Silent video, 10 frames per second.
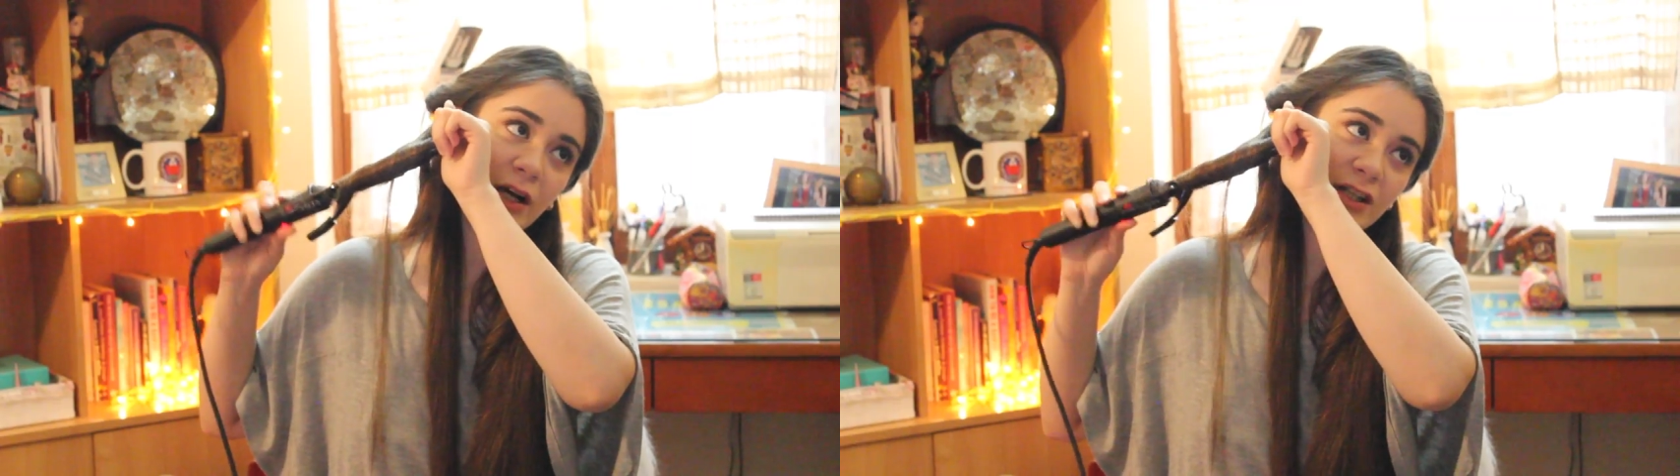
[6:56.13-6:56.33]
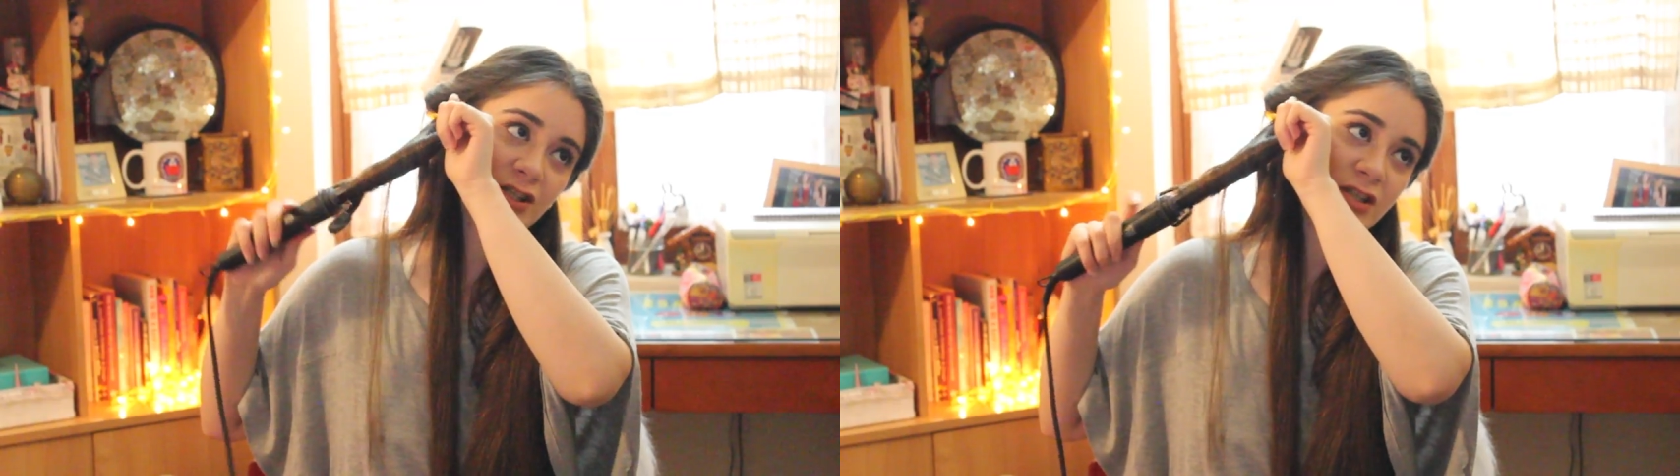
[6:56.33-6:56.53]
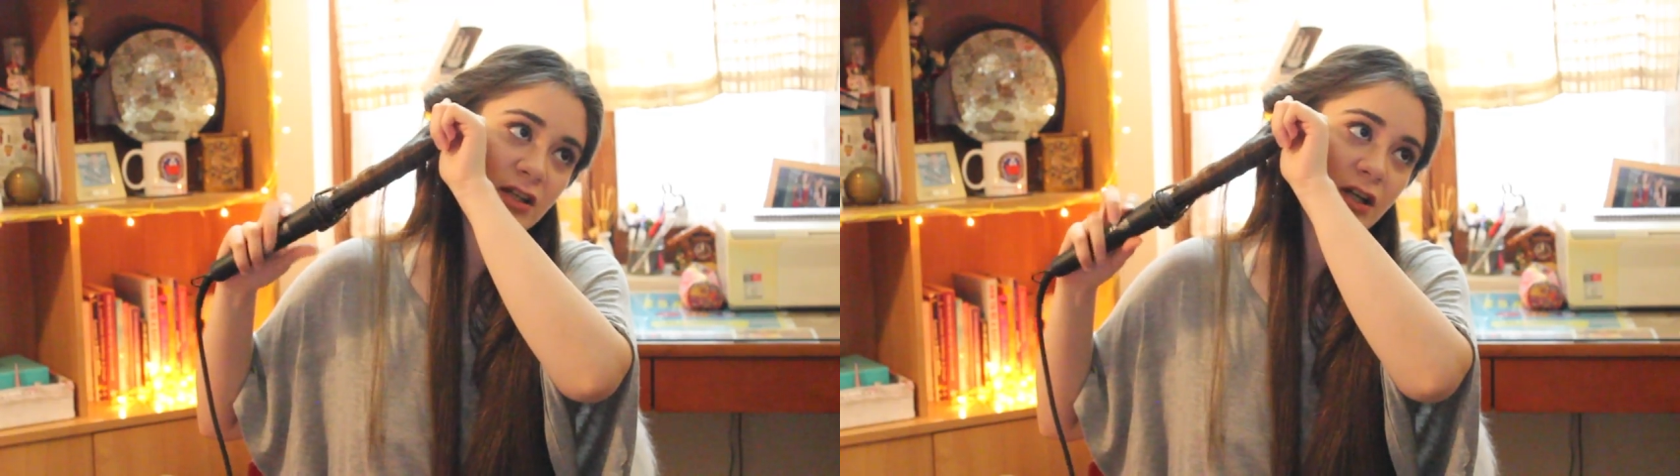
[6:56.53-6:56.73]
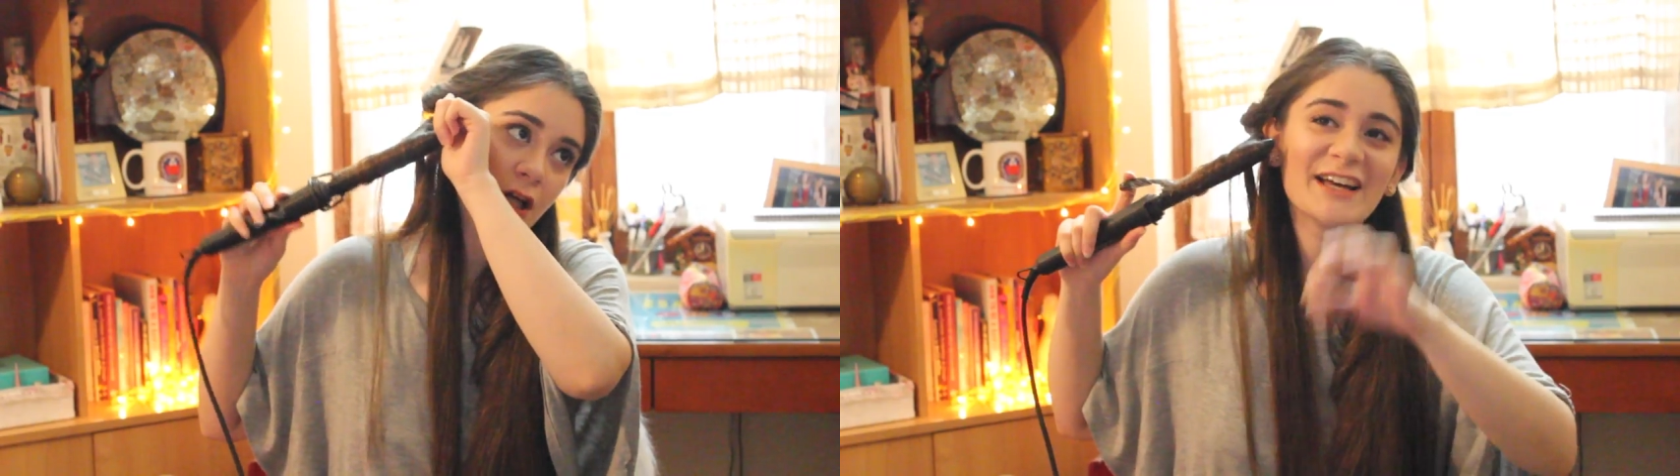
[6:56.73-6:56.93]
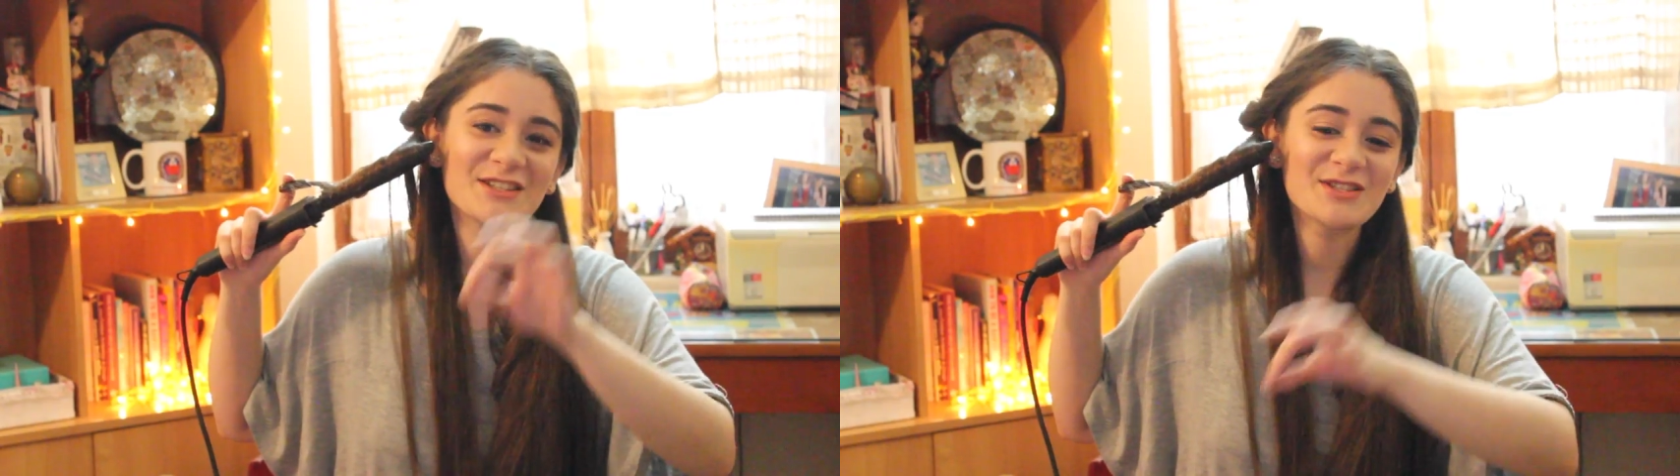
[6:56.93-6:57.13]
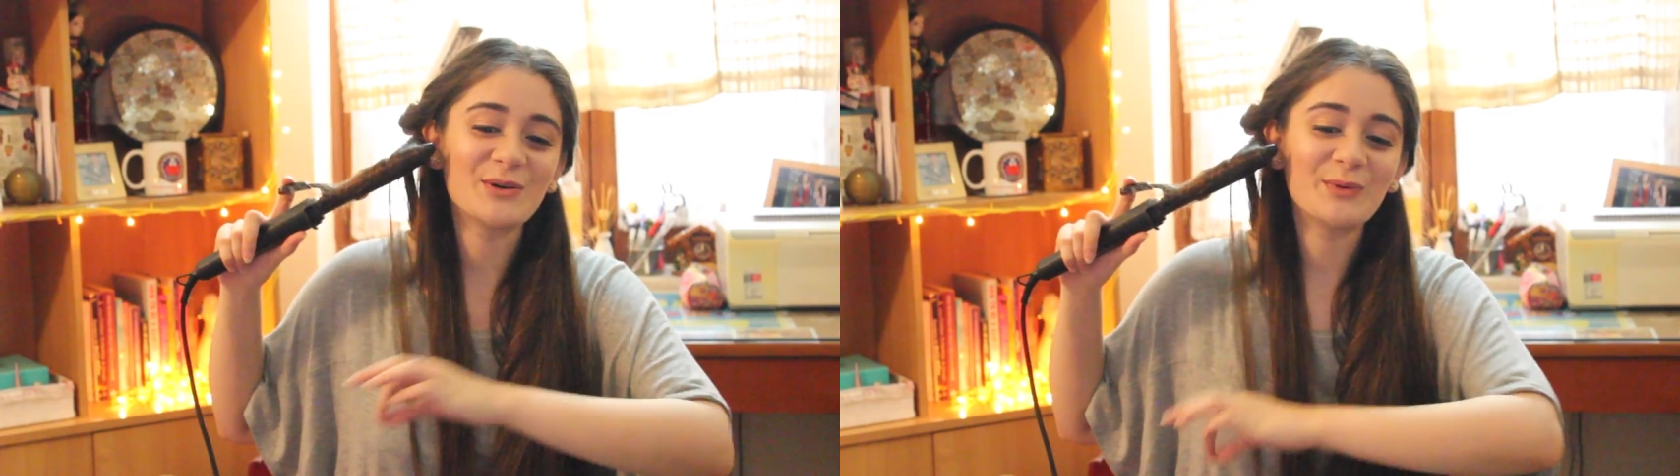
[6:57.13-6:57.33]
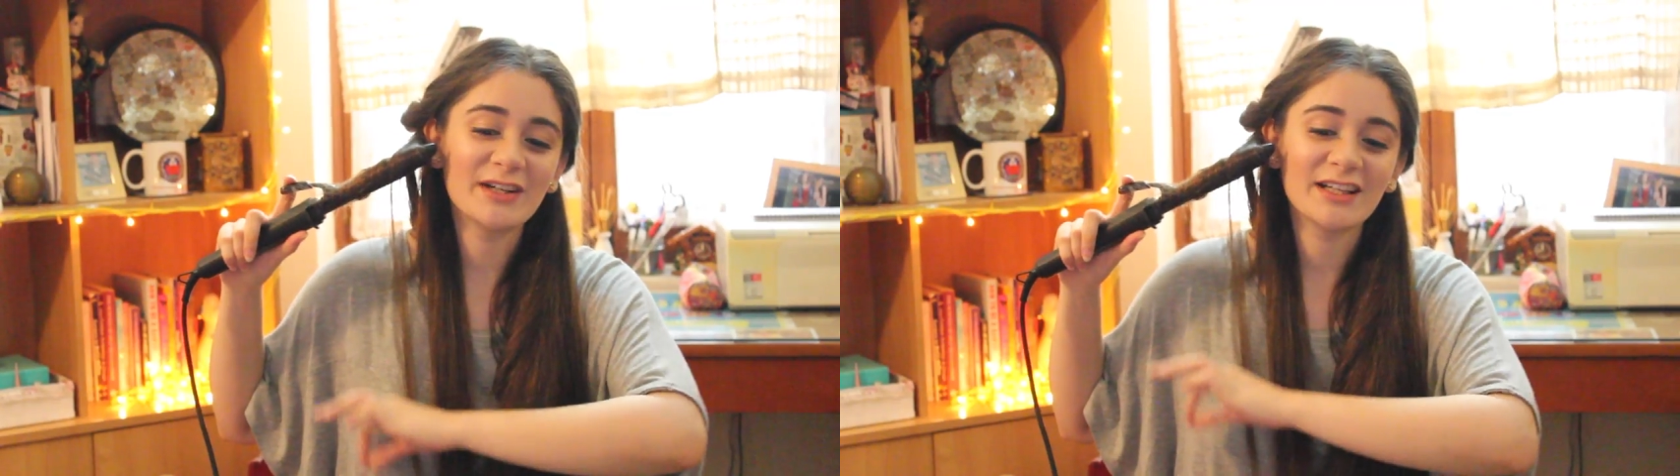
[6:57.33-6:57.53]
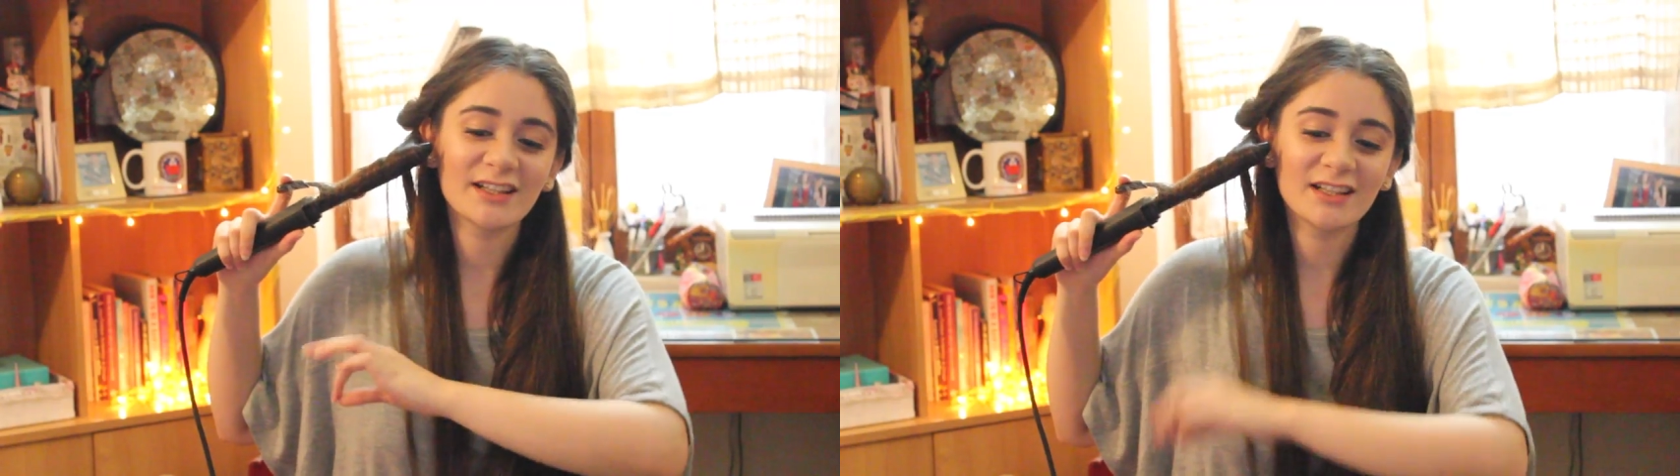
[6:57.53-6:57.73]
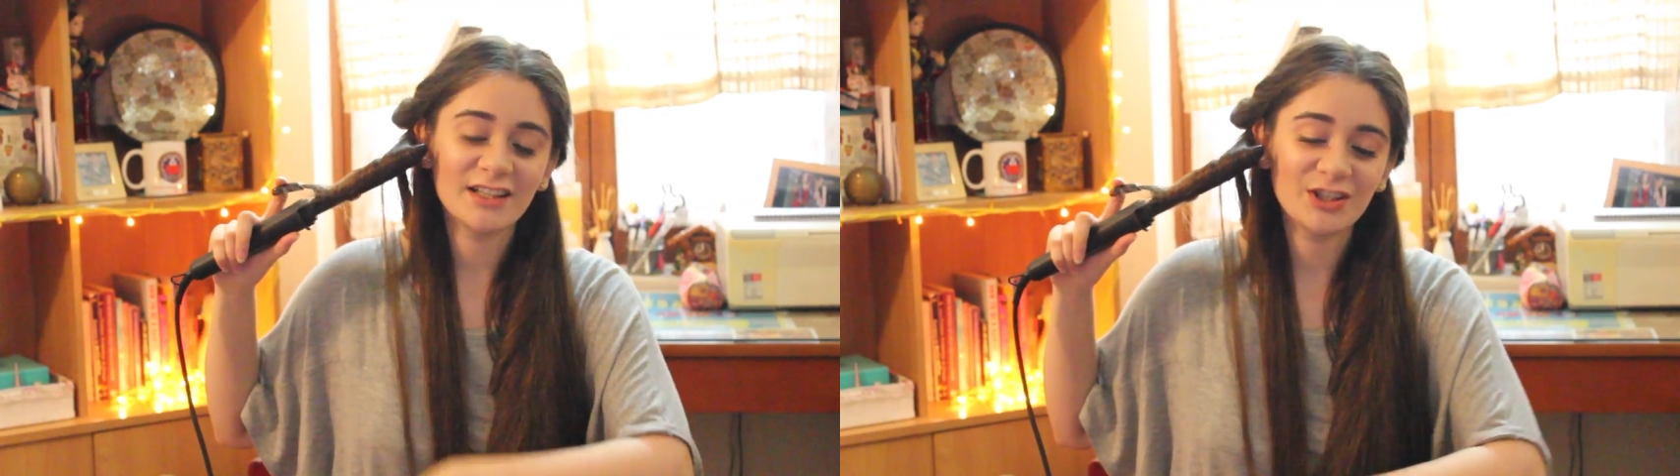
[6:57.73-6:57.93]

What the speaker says: much and I just don't want